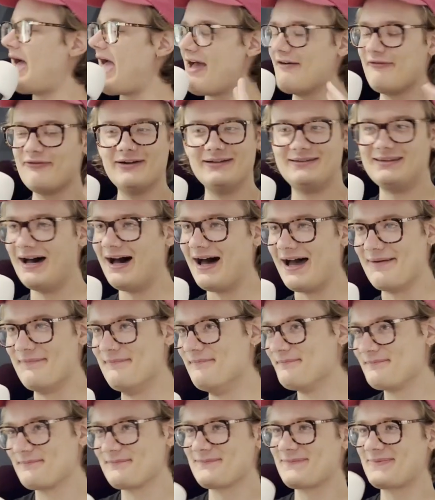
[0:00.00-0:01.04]
Every time,
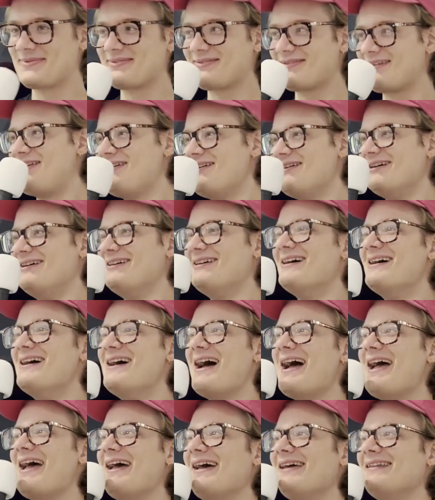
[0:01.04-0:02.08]

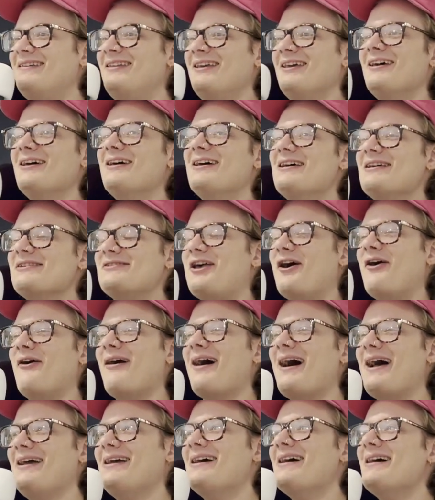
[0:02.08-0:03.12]
and so
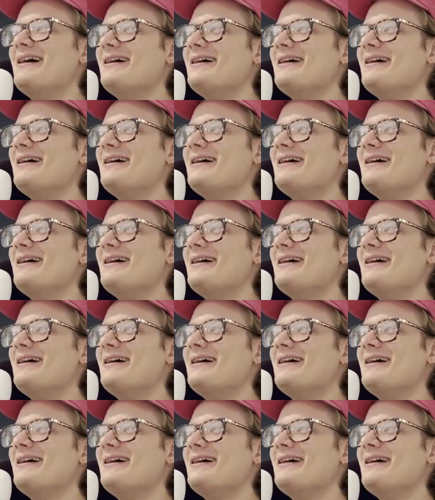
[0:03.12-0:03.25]
it